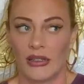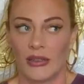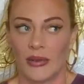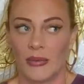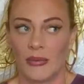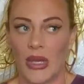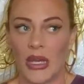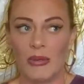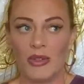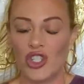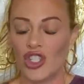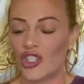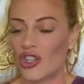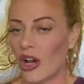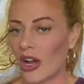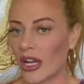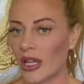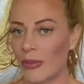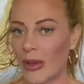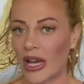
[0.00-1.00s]
Maybe she's
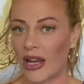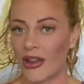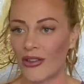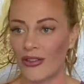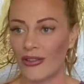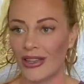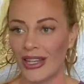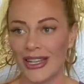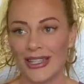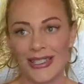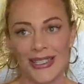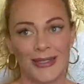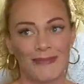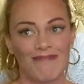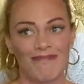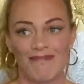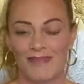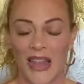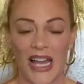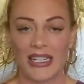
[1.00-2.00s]
talking about other things.
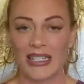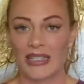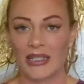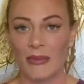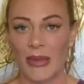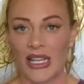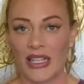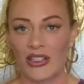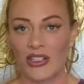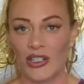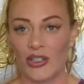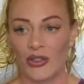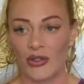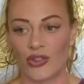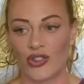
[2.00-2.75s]
That doesn't make the news.